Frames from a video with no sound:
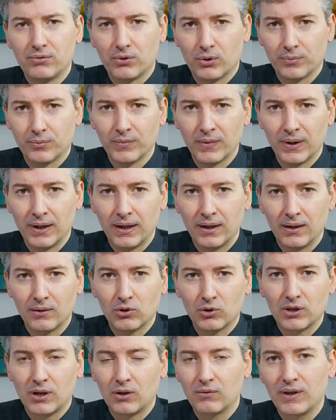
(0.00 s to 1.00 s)
productive.
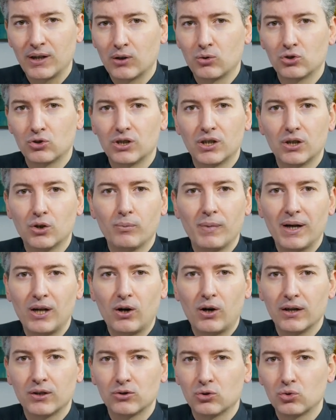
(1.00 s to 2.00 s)

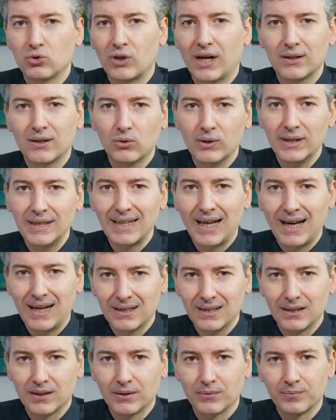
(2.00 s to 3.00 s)
You won't get the best
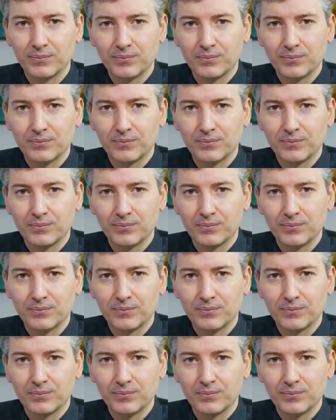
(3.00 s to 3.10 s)
result in